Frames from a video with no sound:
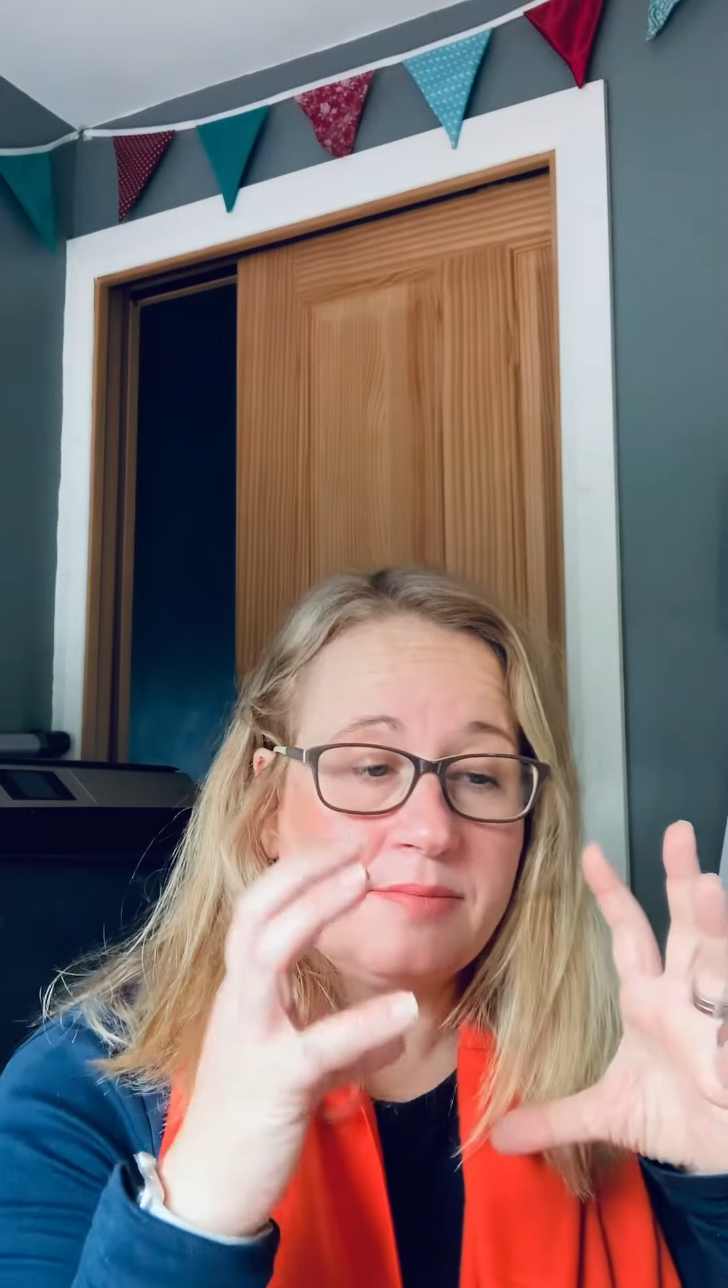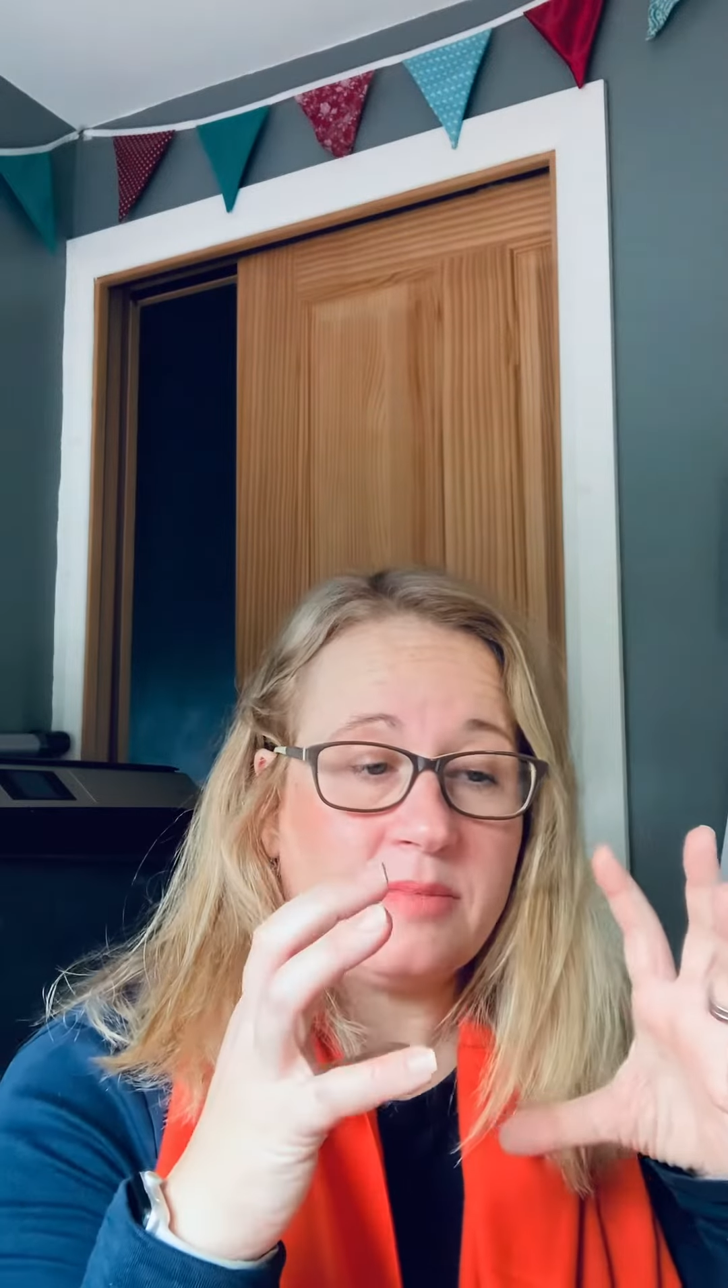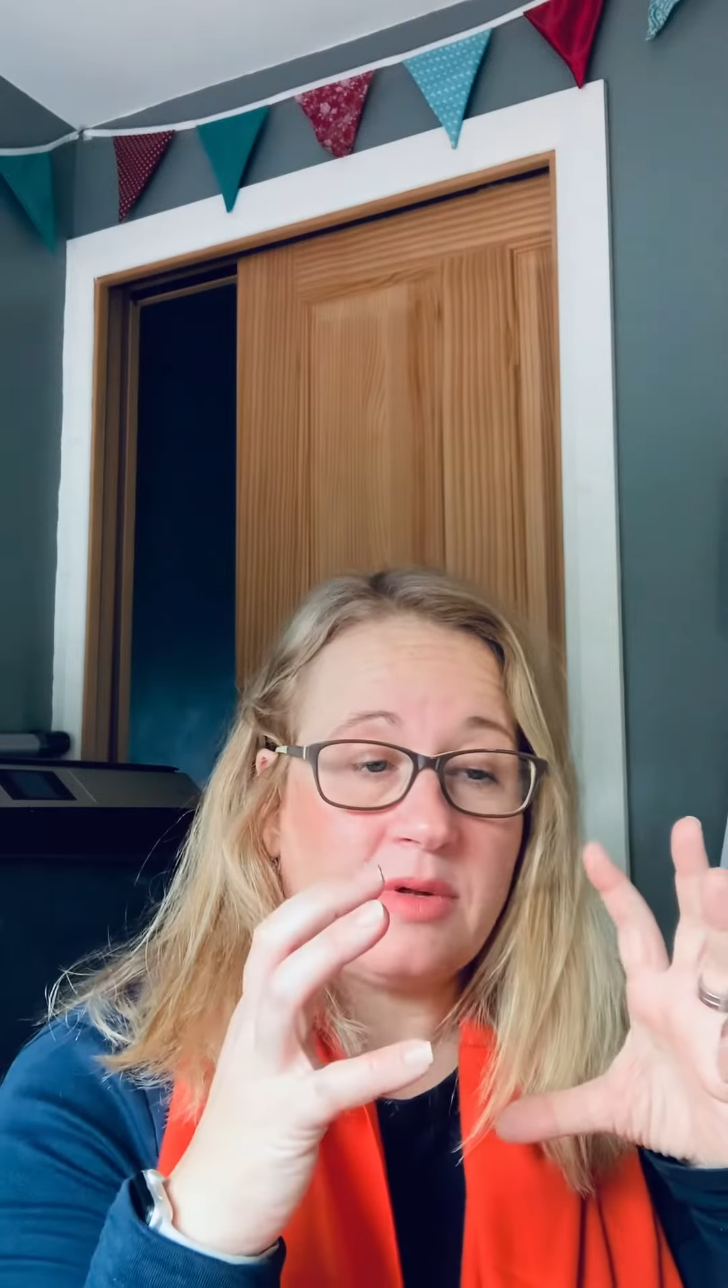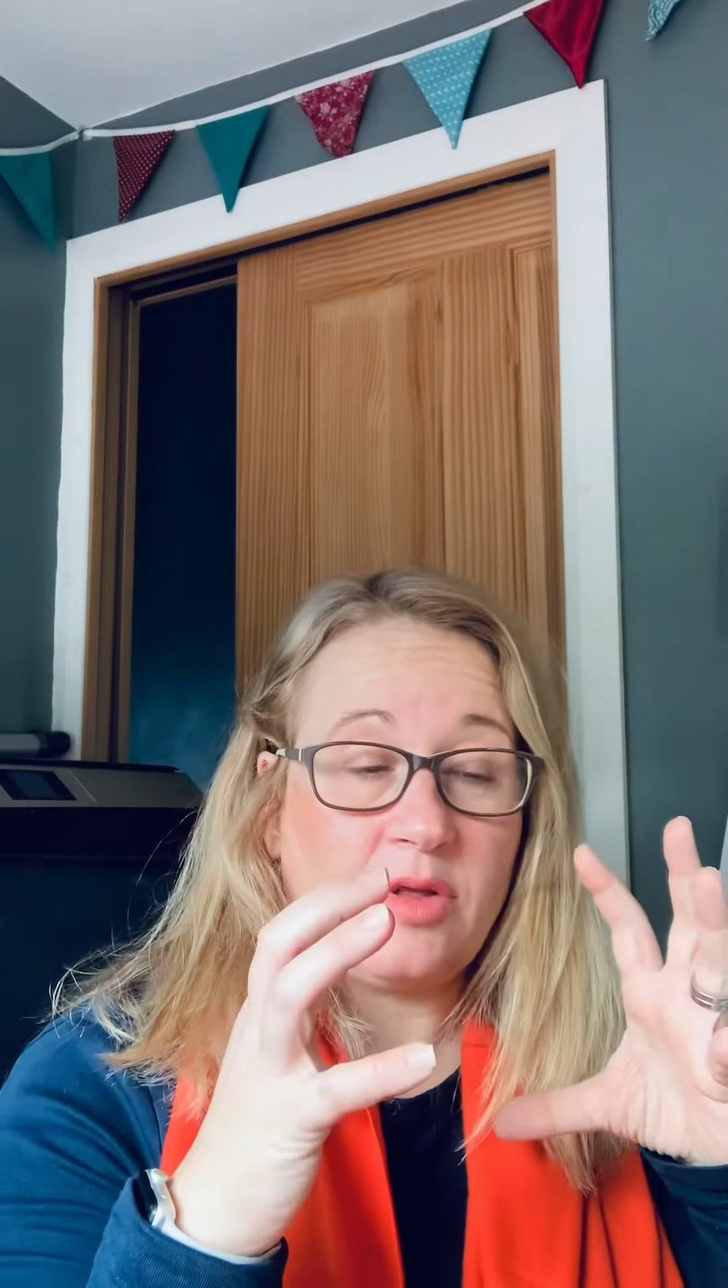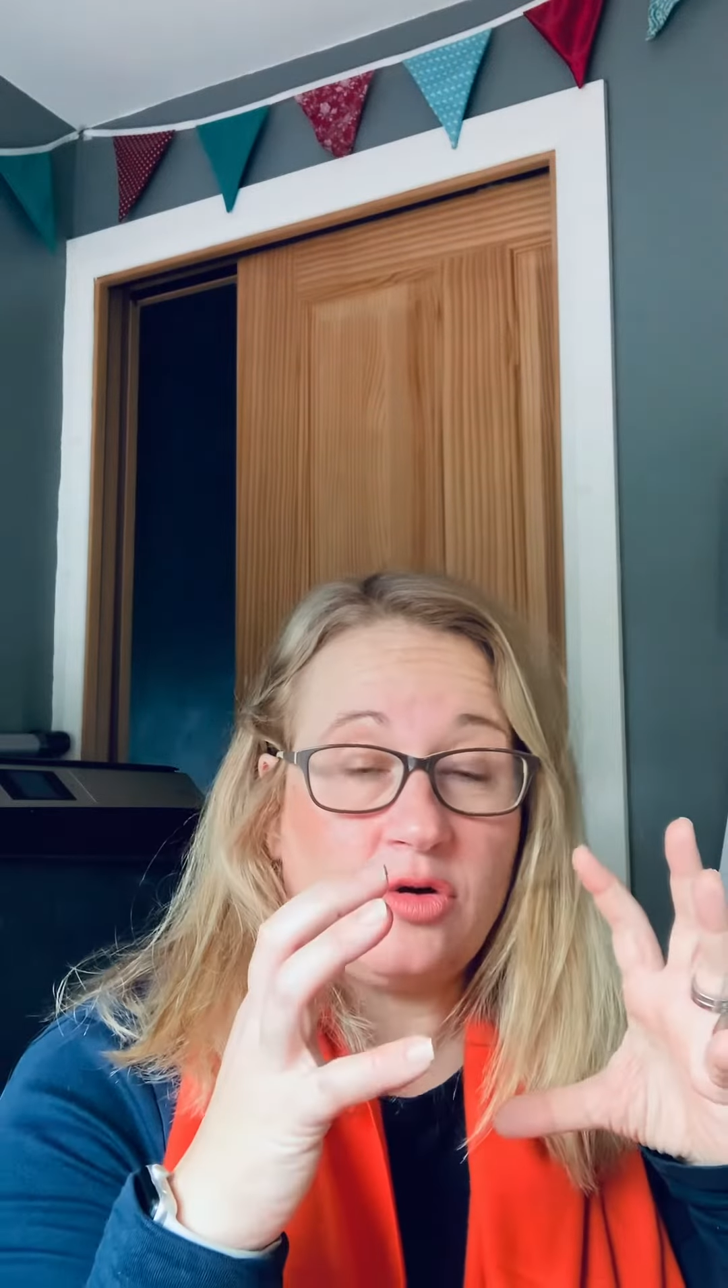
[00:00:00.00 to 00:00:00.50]

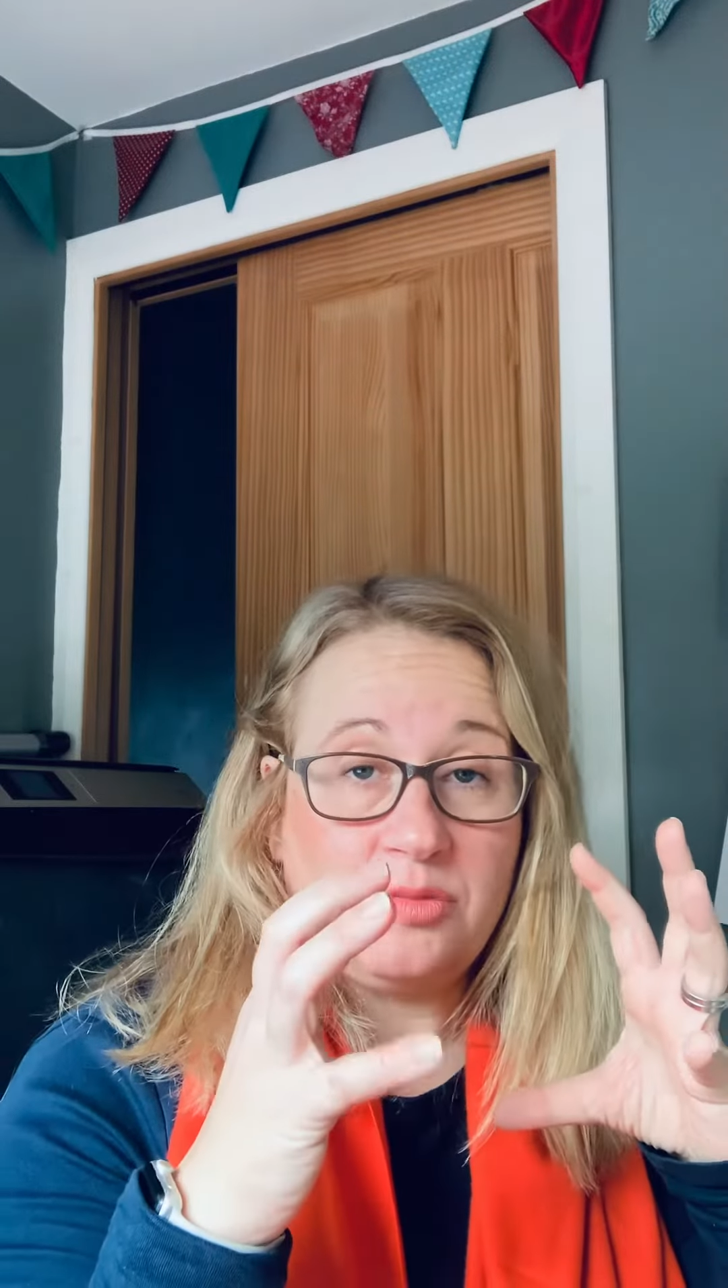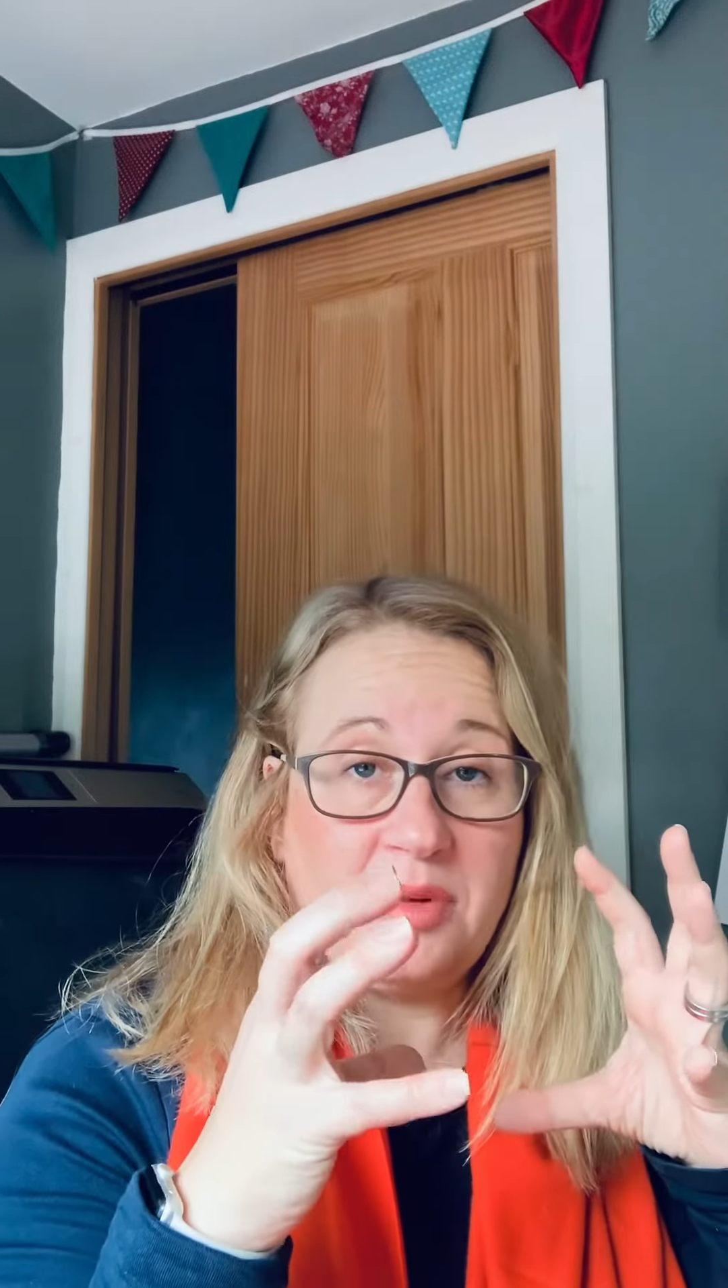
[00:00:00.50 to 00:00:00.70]
and there could